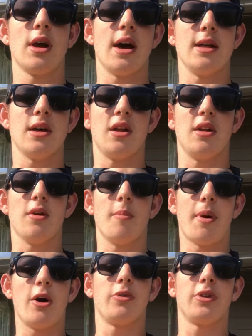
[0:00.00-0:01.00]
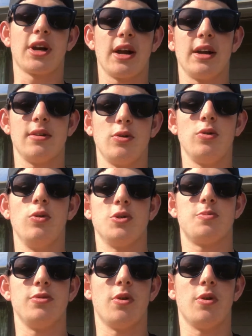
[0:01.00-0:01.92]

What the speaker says: and then about the guy who was